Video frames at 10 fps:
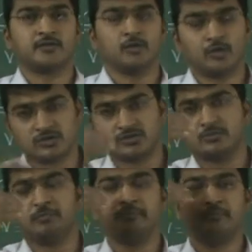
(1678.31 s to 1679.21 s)
Notes,
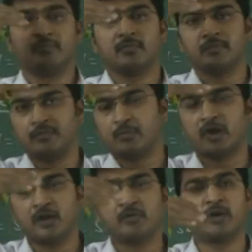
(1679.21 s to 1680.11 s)

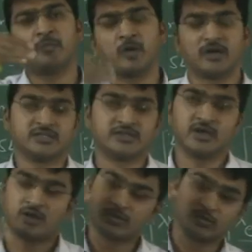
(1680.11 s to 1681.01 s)
point by point,
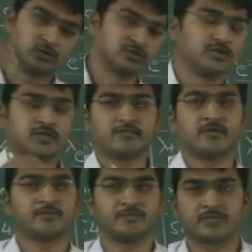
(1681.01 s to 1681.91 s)
you have to go through that
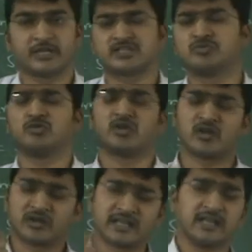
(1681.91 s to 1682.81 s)
one. Textbook you
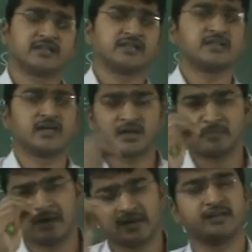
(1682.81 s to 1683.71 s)
can collect it or
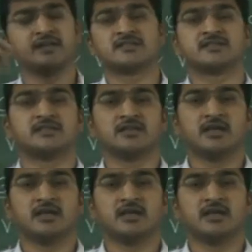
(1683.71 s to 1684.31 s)
mark it.